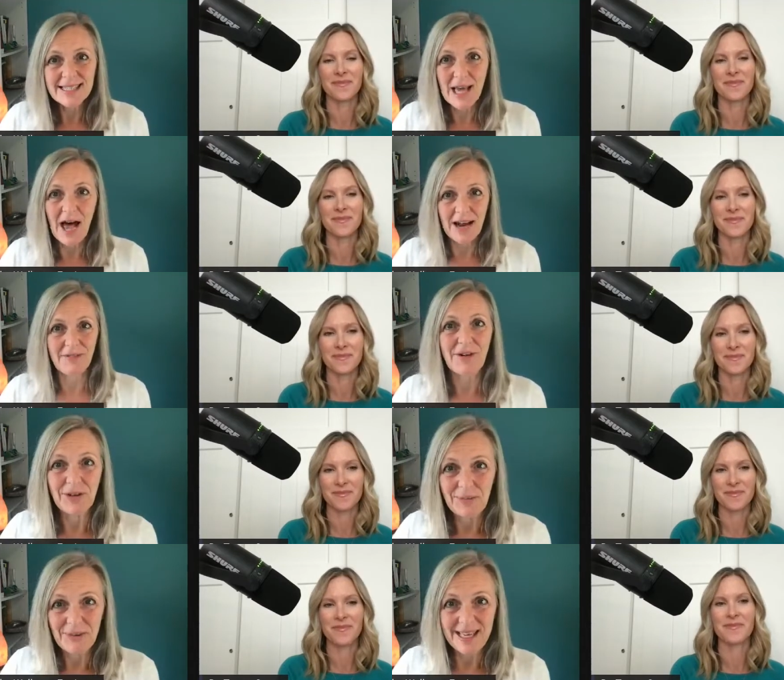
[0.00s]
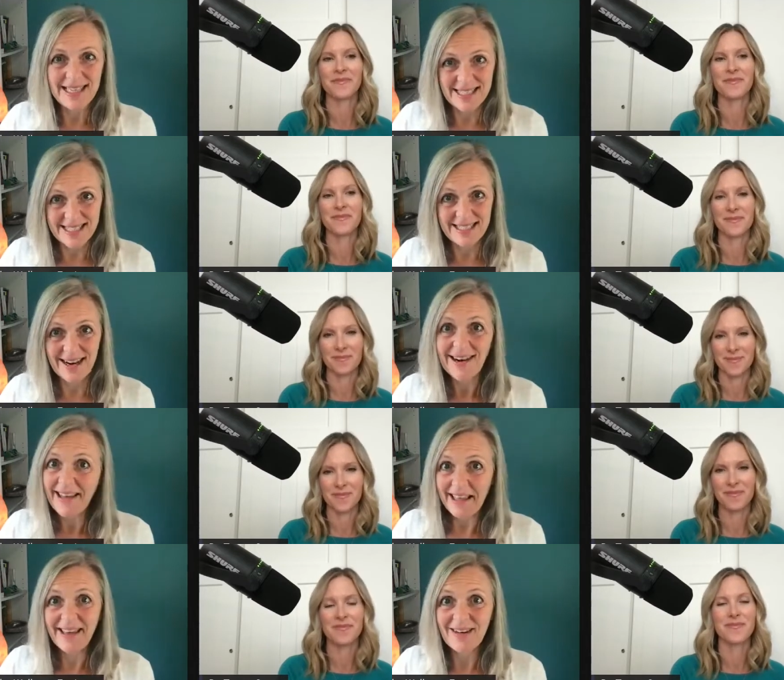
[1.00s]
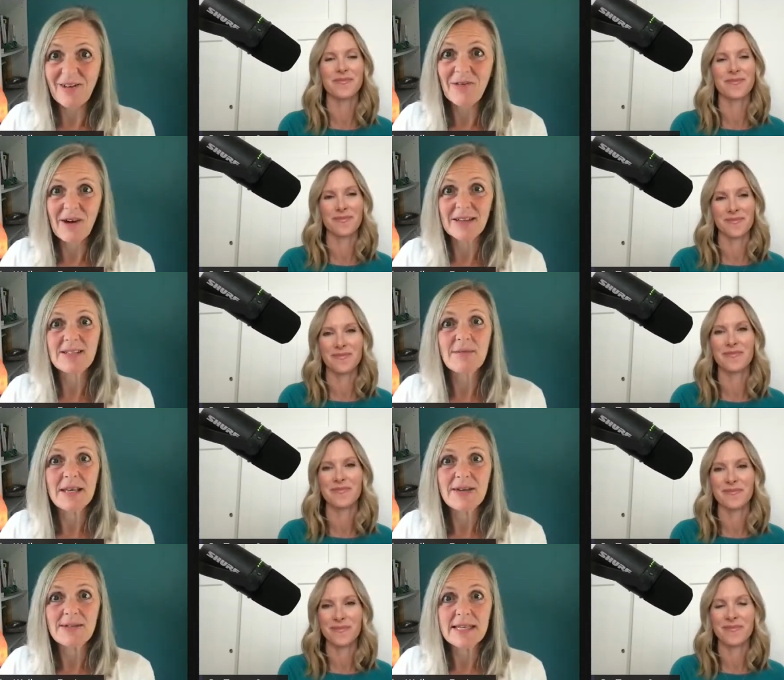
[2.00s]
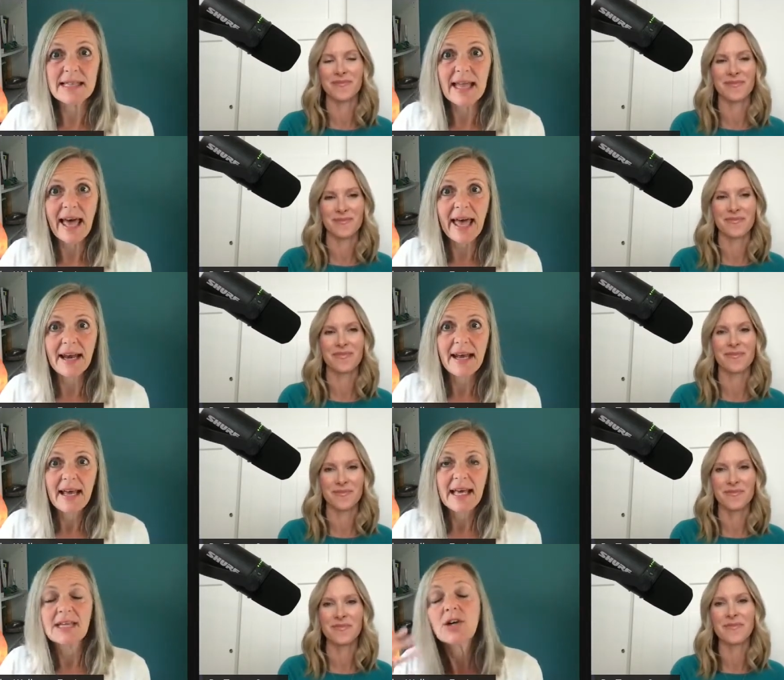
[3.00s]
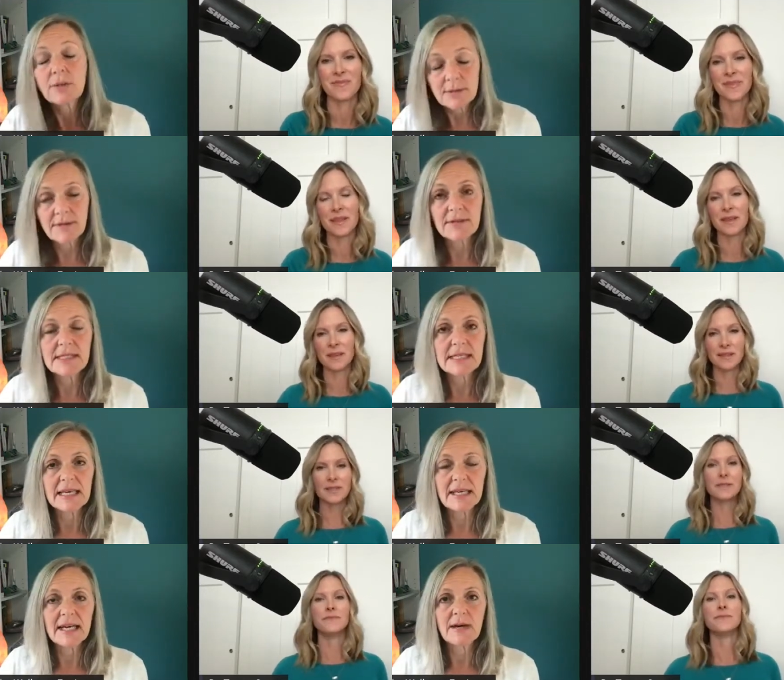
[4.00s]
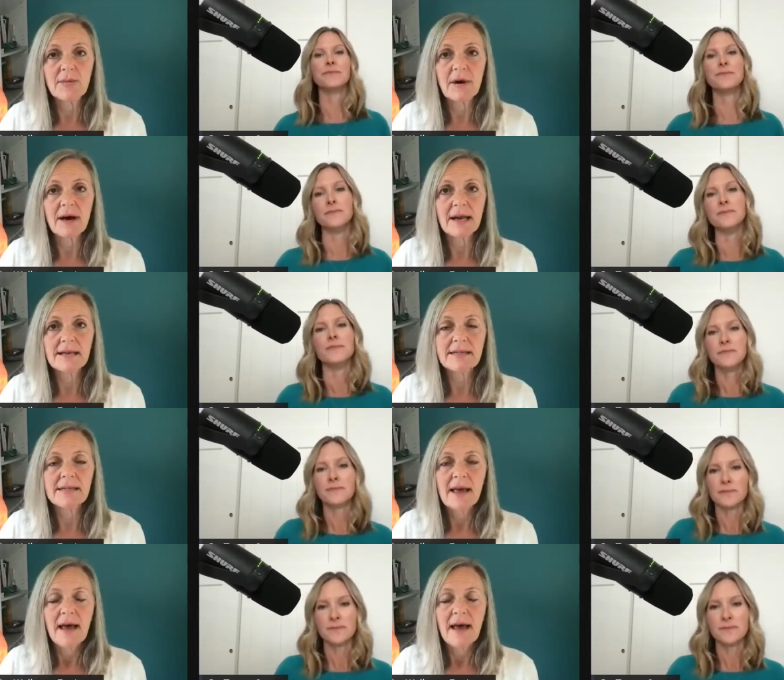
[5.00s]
Speaker 1: kind of a good place to start. Like you don't want to be using that in terms of skincare products.